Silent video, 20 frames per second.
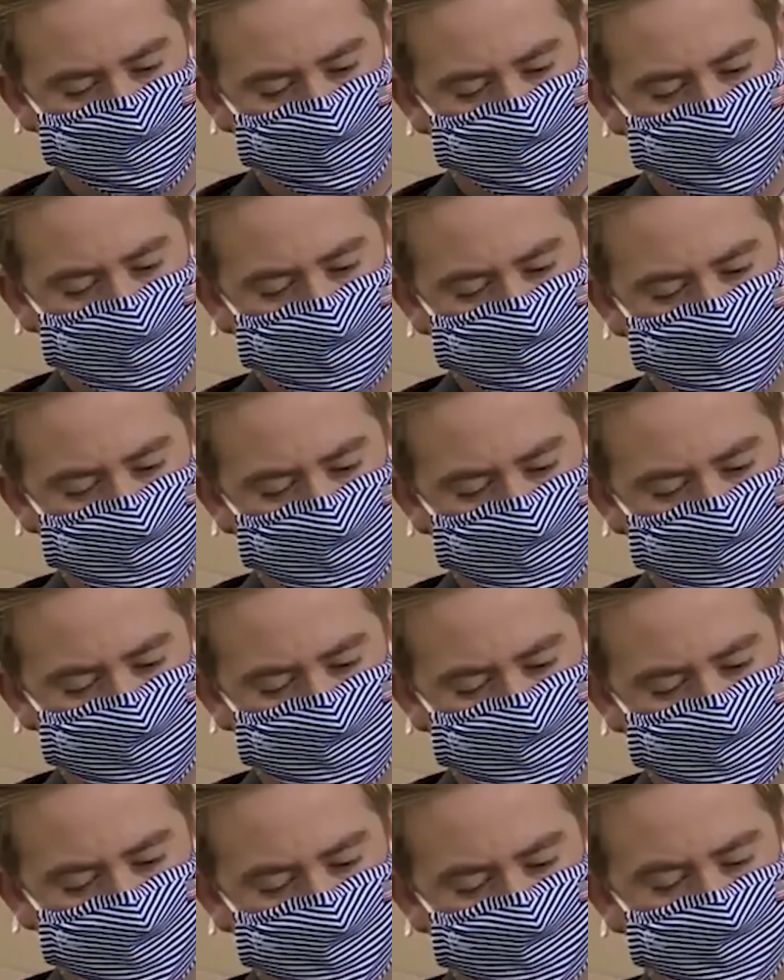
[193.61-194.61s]

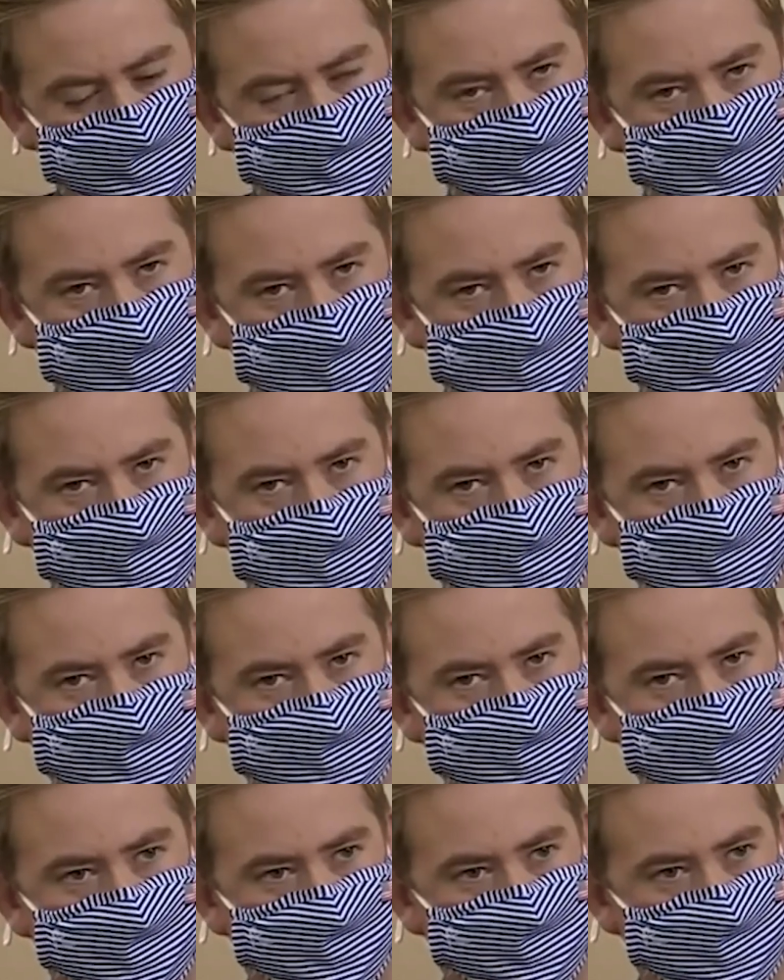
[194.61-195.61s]
immigration, does
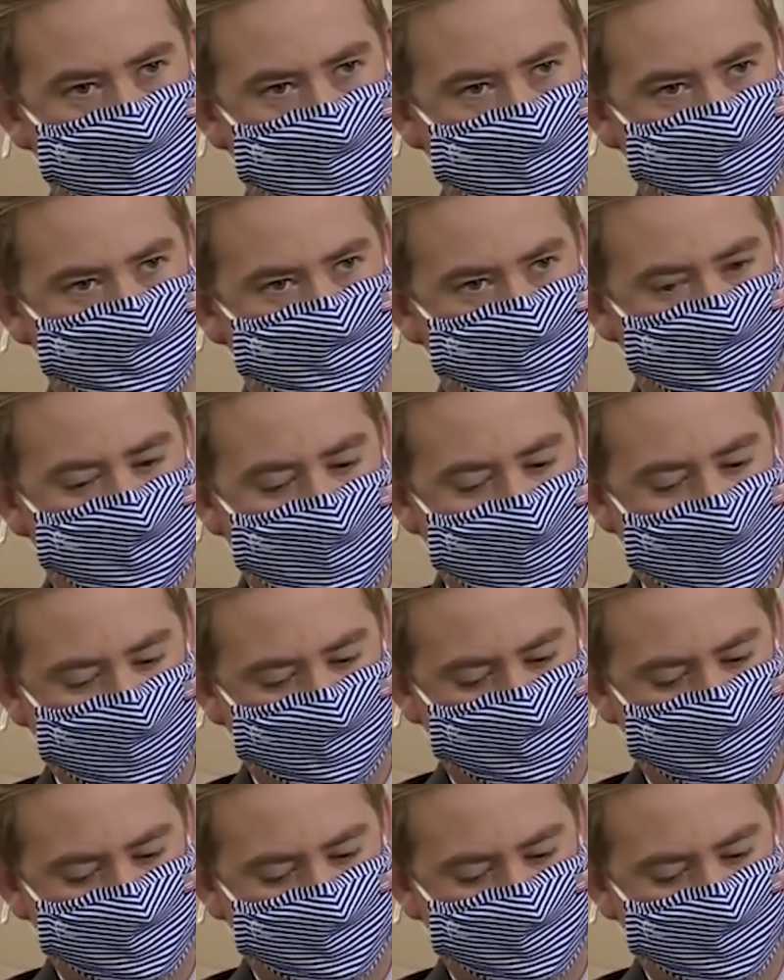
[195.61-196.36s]
FEMA's arrival